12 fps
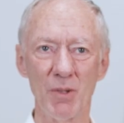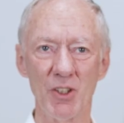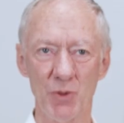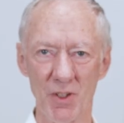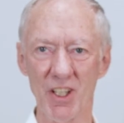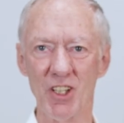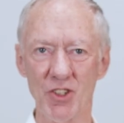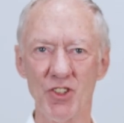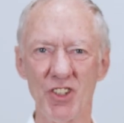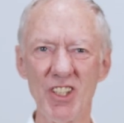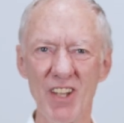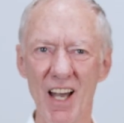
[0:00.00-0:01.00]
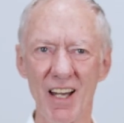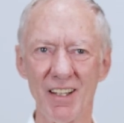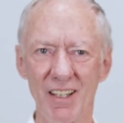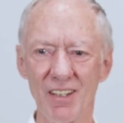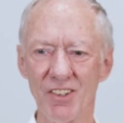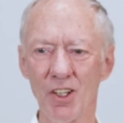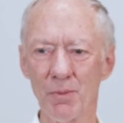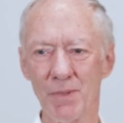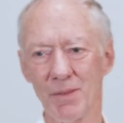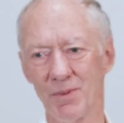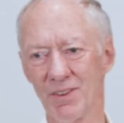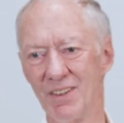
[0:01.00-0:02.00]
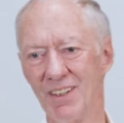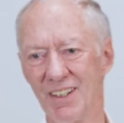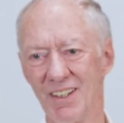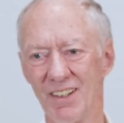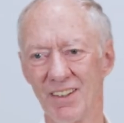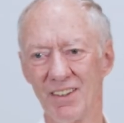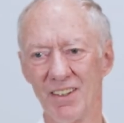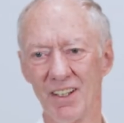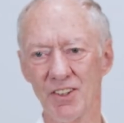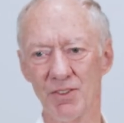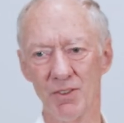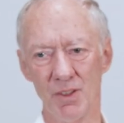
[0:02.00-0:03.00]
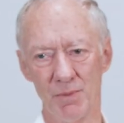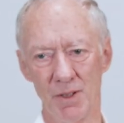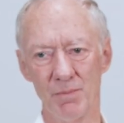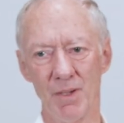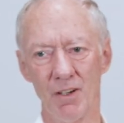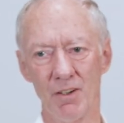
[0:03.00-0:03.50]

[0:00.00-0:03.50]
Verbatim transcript: a place where they can see that in young people. Mm-hmm. That's really been